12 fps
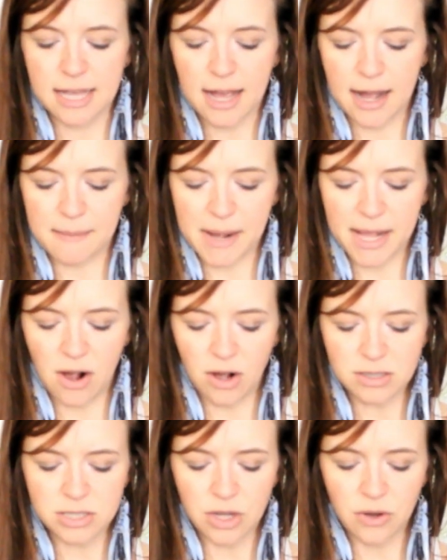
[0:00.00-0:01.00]
I
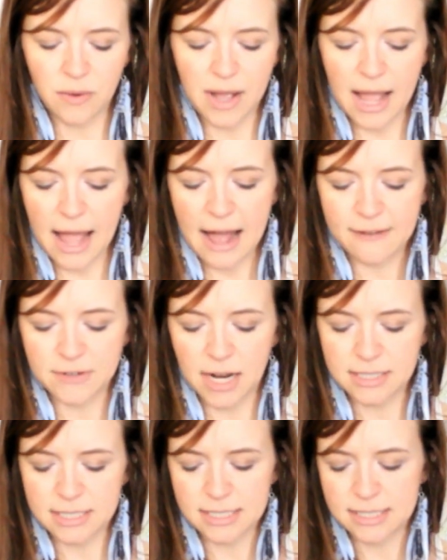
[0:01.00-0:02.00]
also have
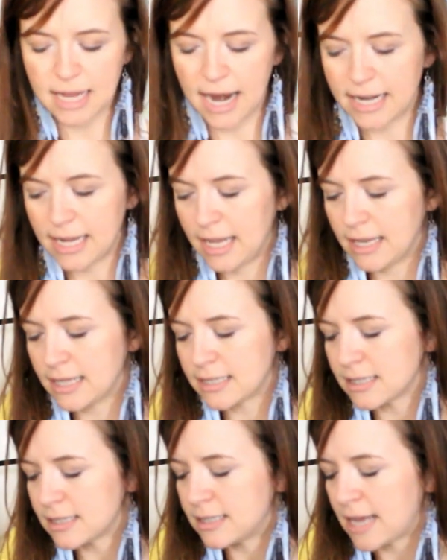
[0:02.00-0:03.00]
not decided, this
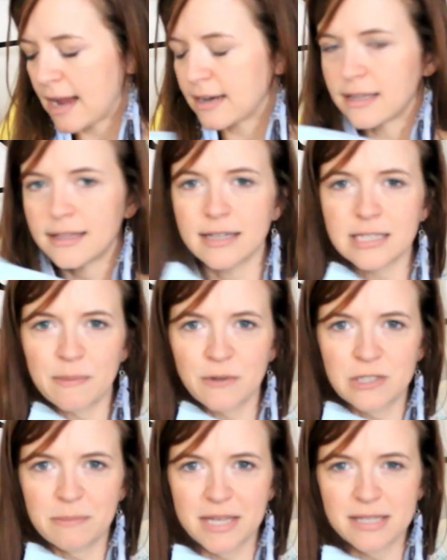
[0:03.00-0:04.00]
is technically
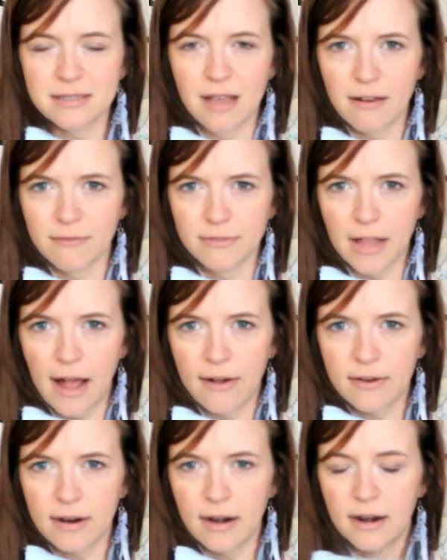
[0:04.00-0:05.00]
supposed to be a
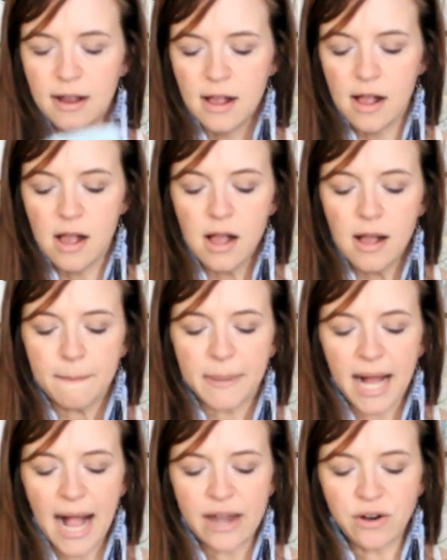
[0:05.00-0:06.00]
sunflower,
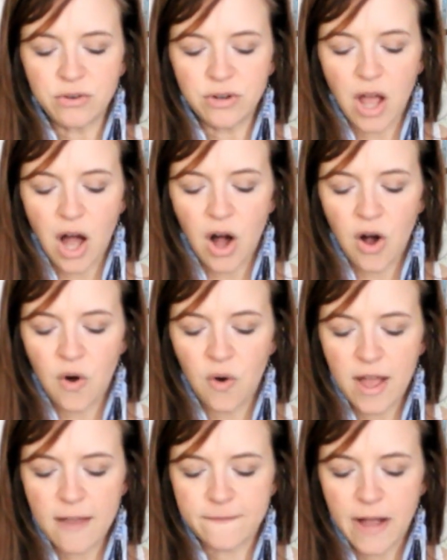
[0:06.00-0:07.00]
but I don't
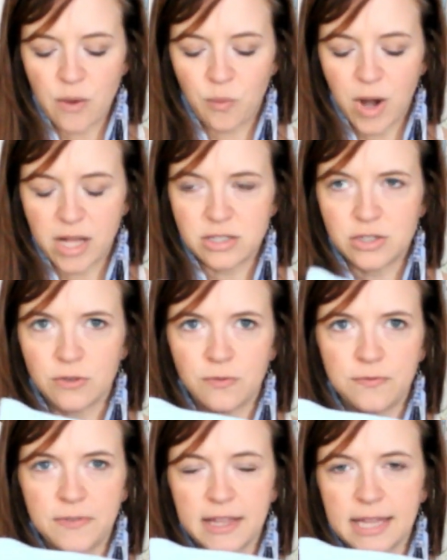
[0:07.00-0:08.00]
know if I want to
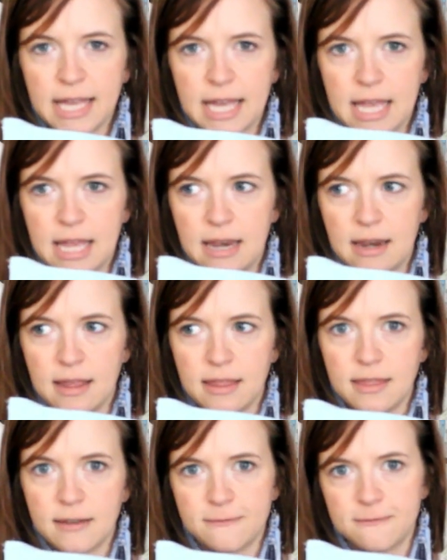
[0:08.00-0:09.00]
fill
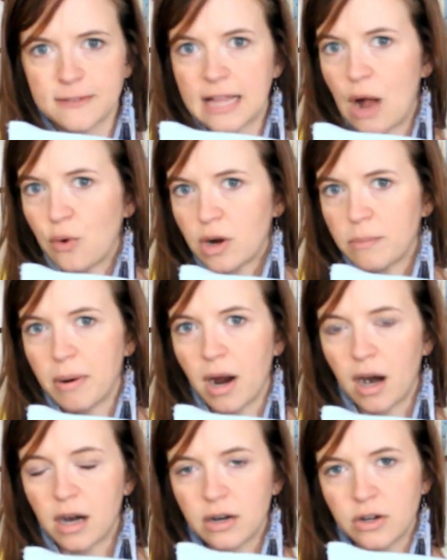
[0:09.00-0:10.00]
in the flower
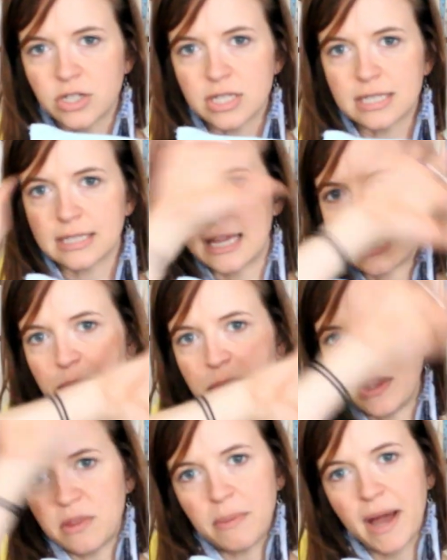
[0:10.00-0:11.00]
part or just let it
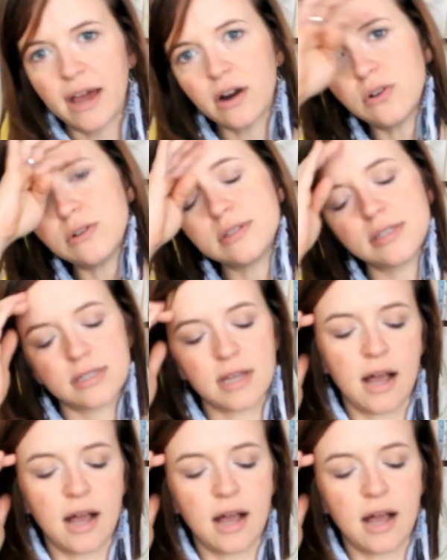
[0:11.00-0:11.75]
be the petals.